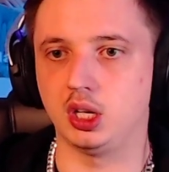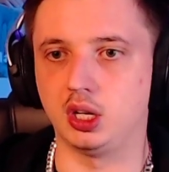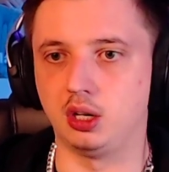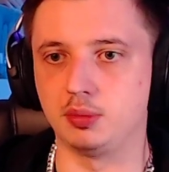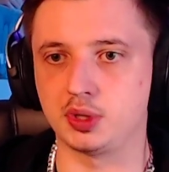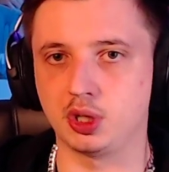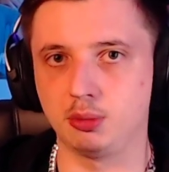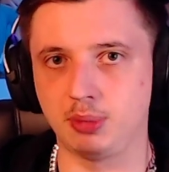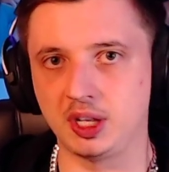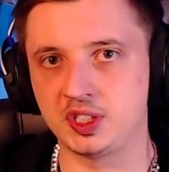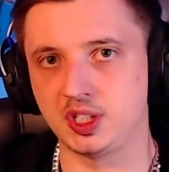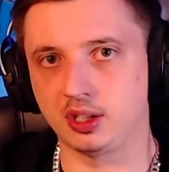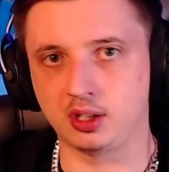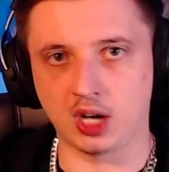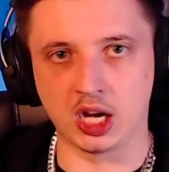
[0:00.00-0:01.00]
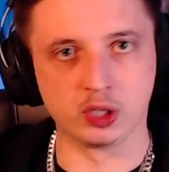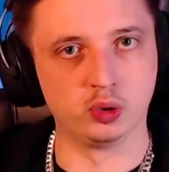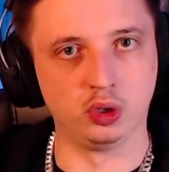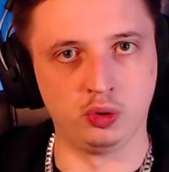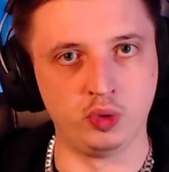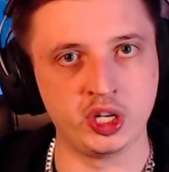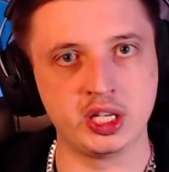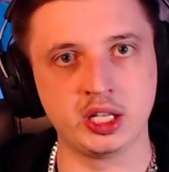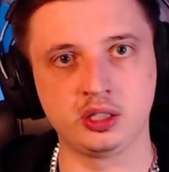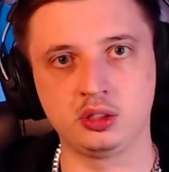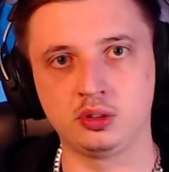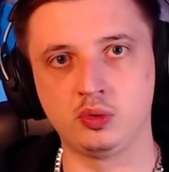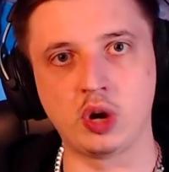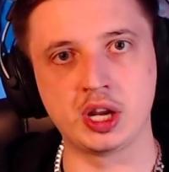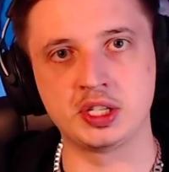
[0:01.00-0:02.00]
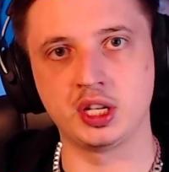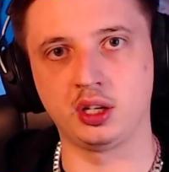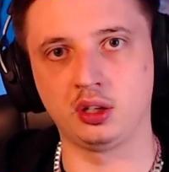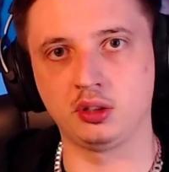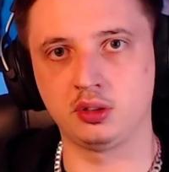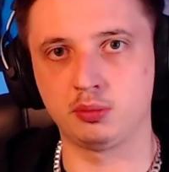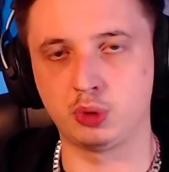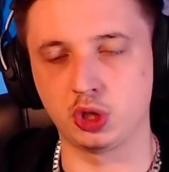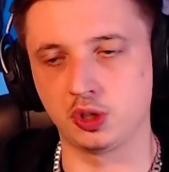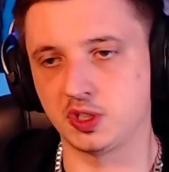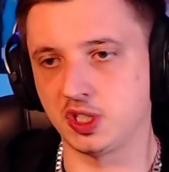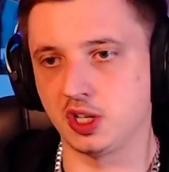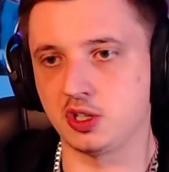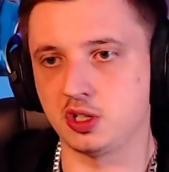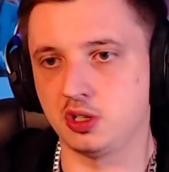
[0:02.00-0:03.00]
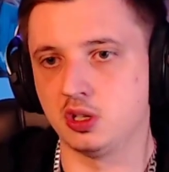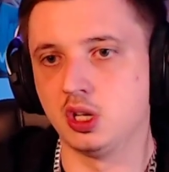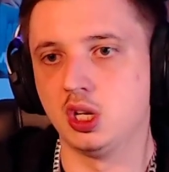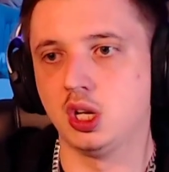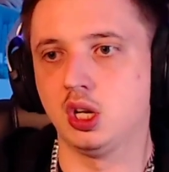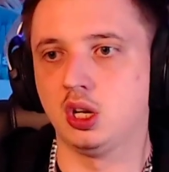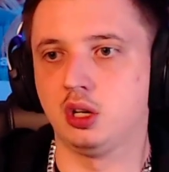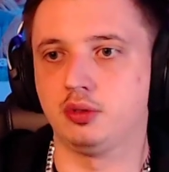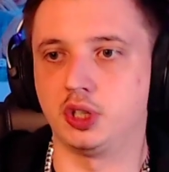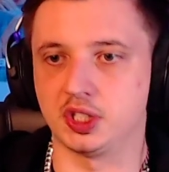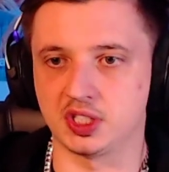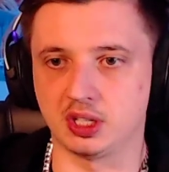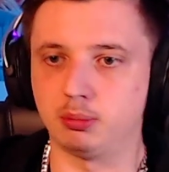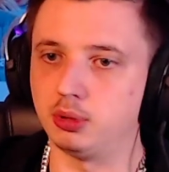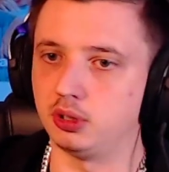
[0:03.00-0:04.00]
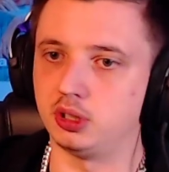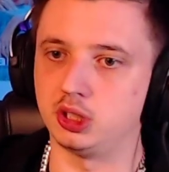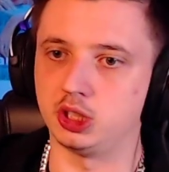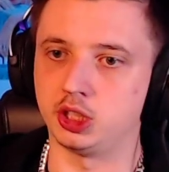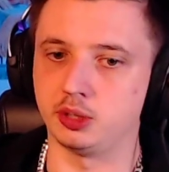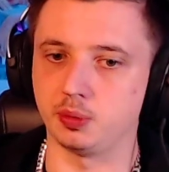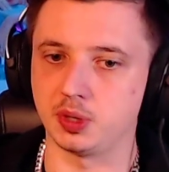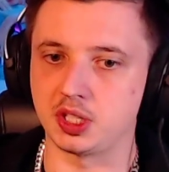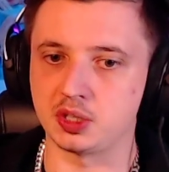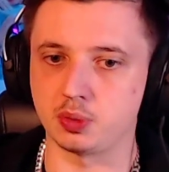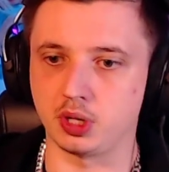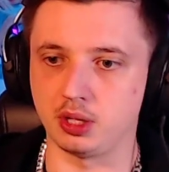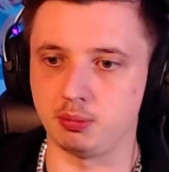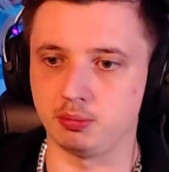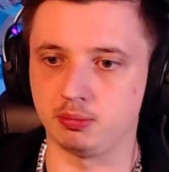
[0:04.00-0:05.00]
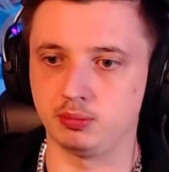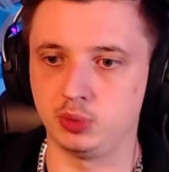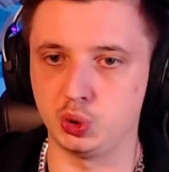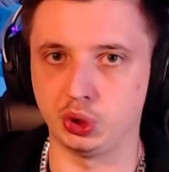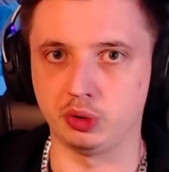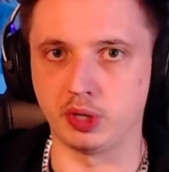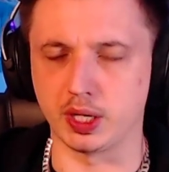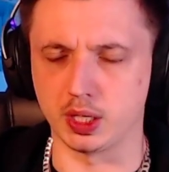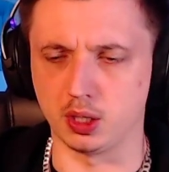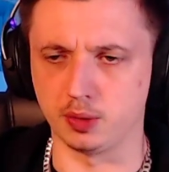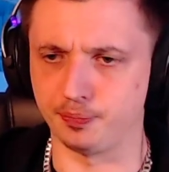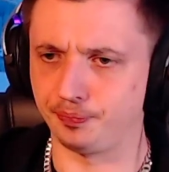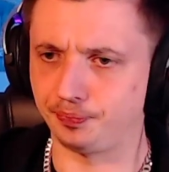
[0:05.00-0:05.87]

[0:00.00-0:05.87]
So the basic Hangul reading, writing, pronunciation, for example, that's what I'm doing right now.